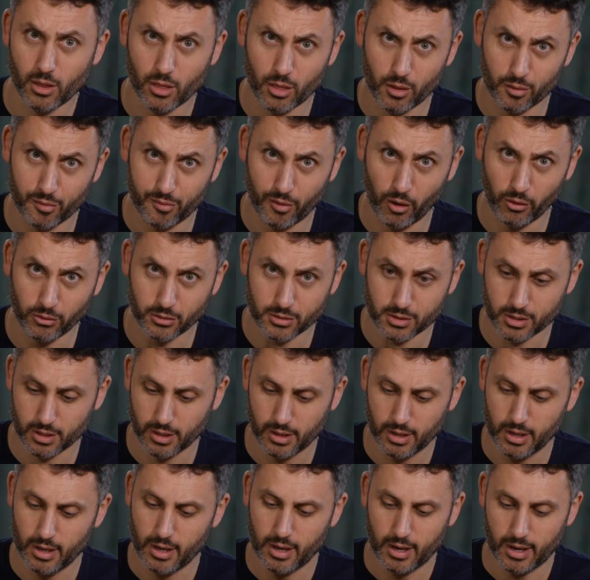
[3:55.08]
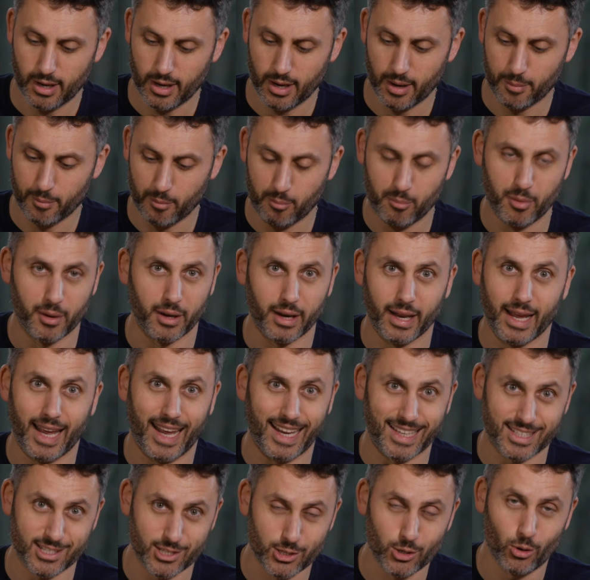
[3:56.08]
the font, but
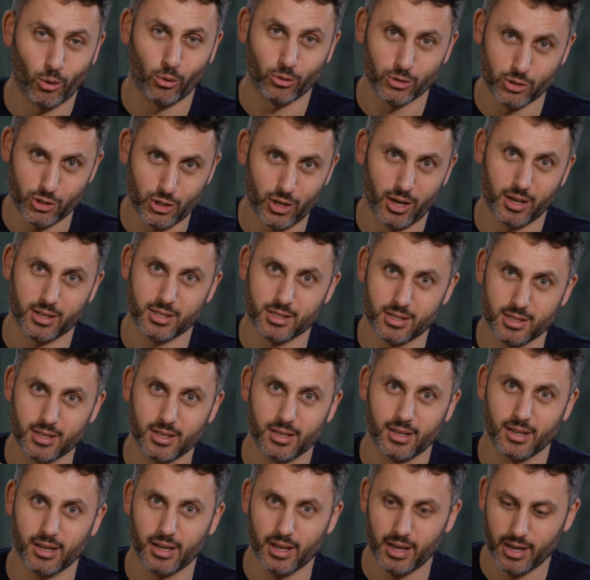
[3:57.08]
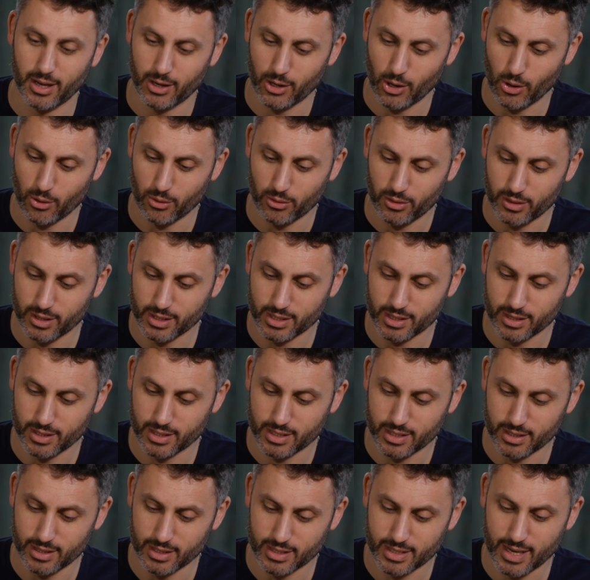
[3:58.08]
it's not just
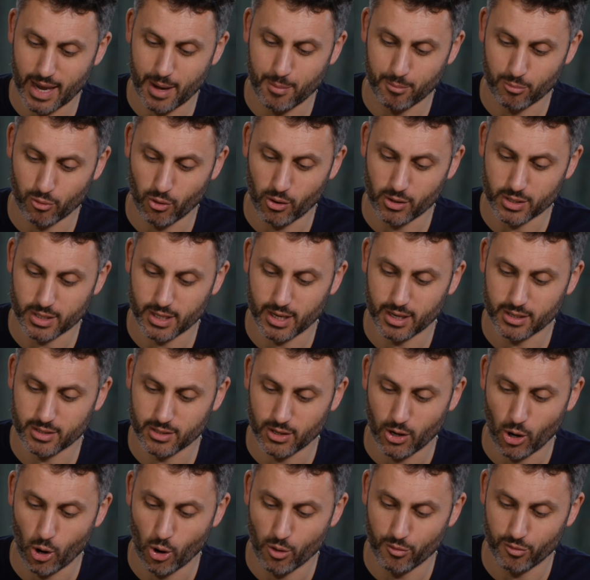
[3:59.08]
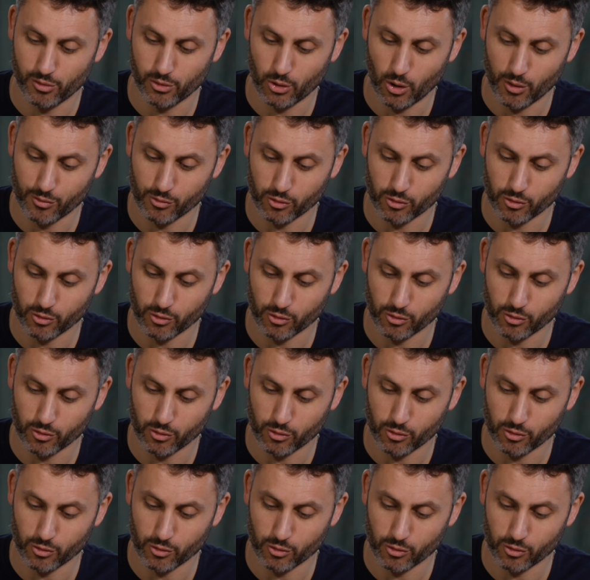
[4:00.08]
the same process over and